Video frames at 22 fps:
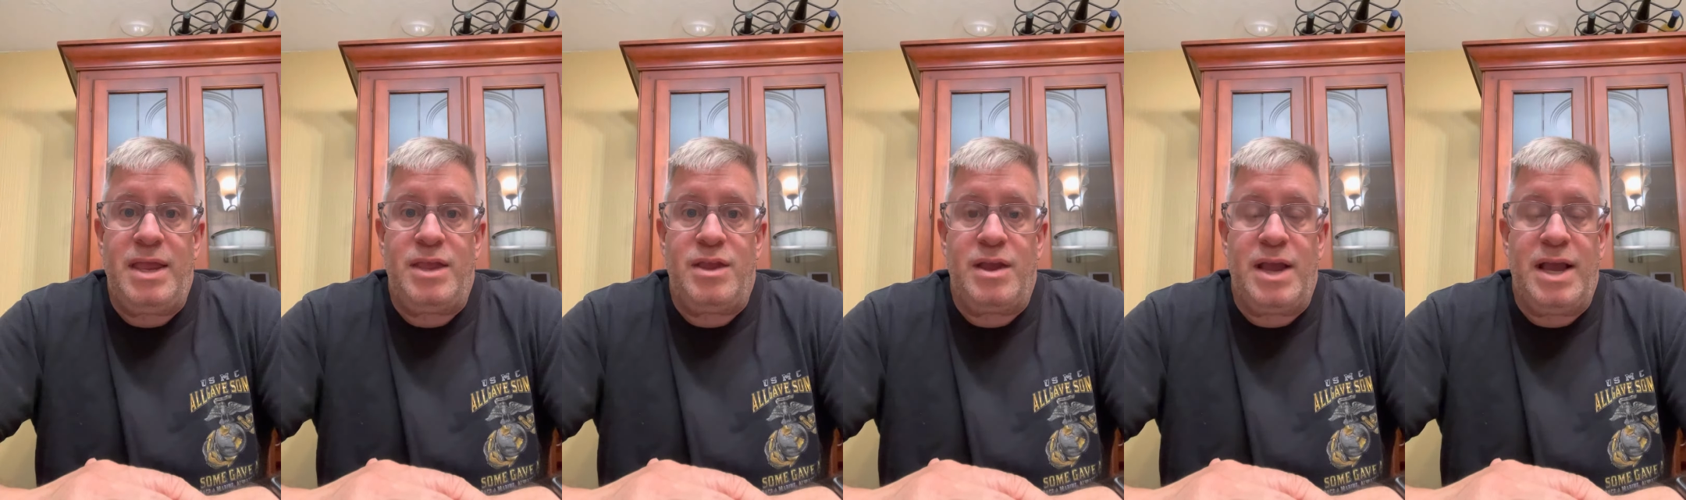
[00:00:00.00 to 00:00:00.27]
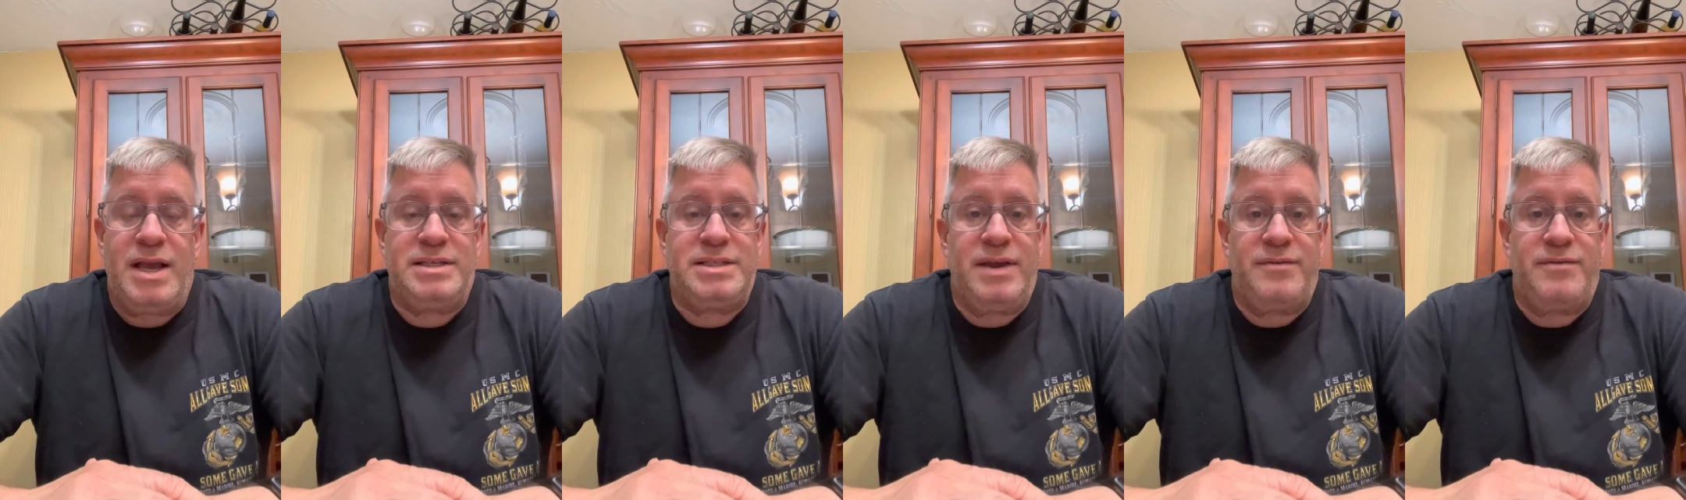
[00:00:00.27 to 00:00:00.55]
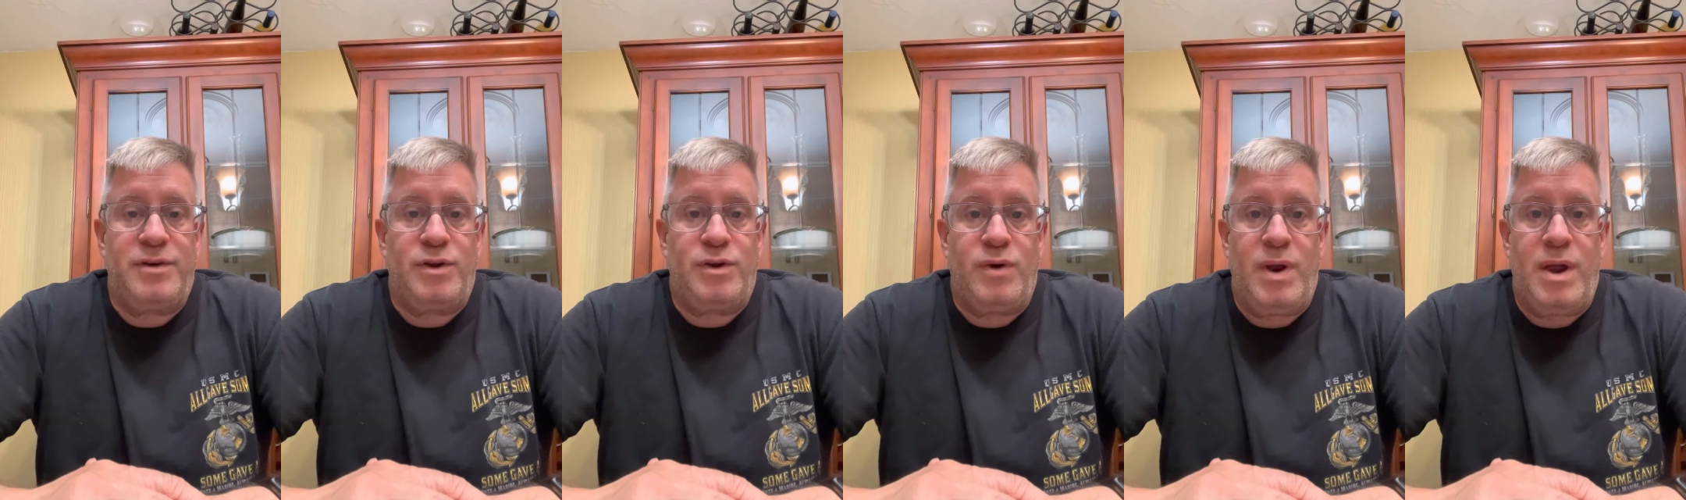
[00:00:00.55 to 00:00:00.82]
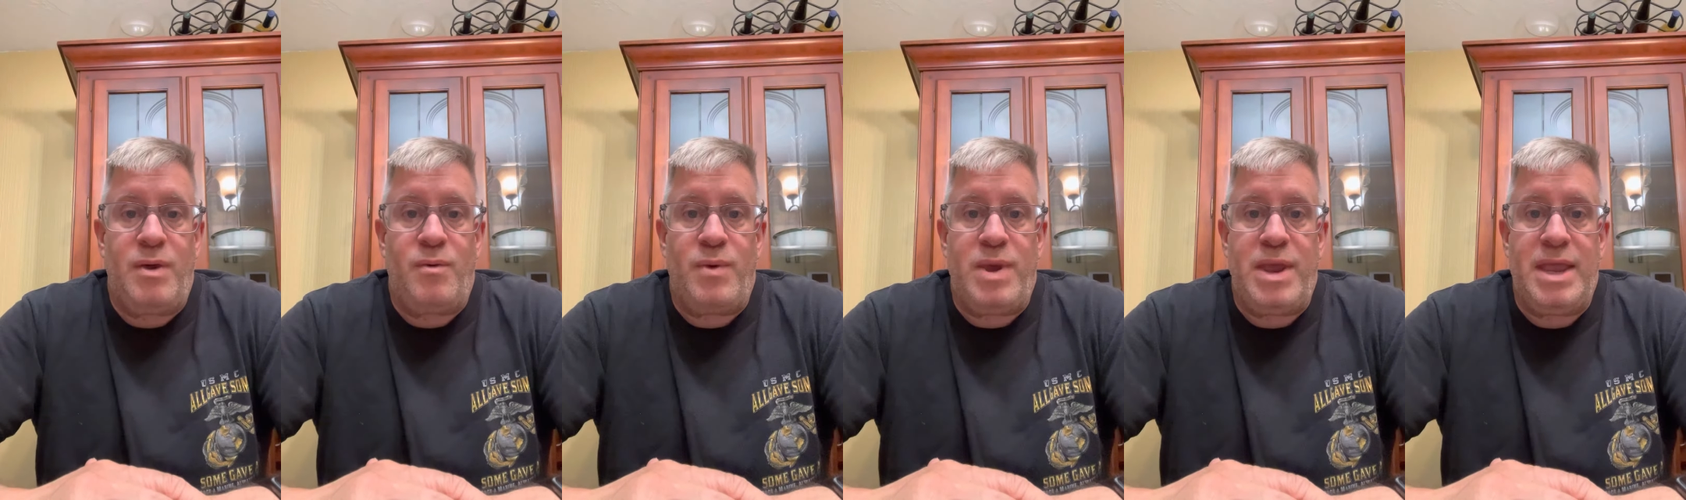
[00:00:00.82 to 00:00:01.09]
You guys have a
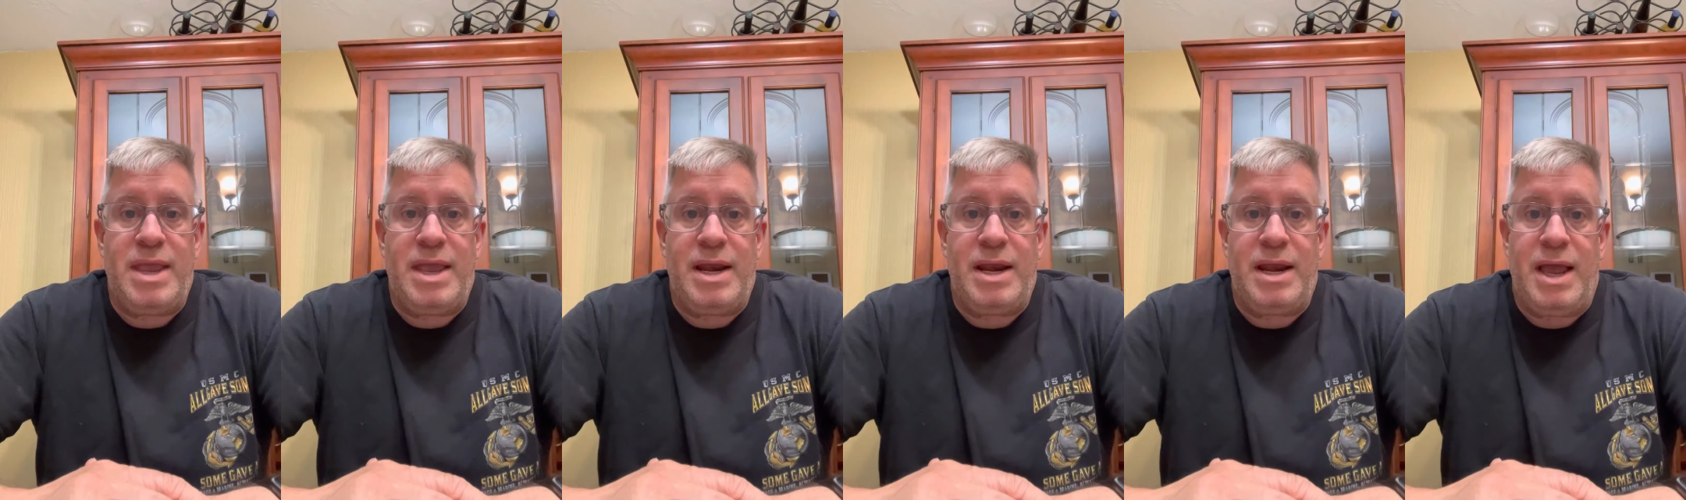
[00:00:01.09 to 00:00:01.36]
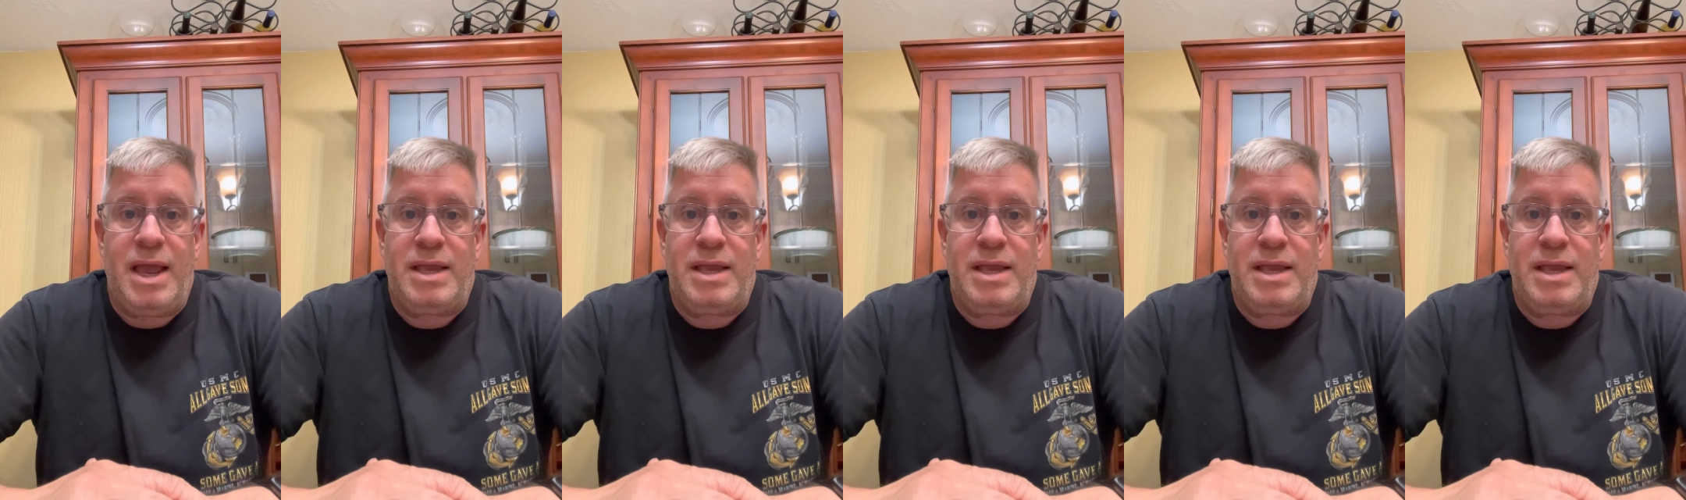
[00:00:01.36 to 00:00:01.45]
great weekend.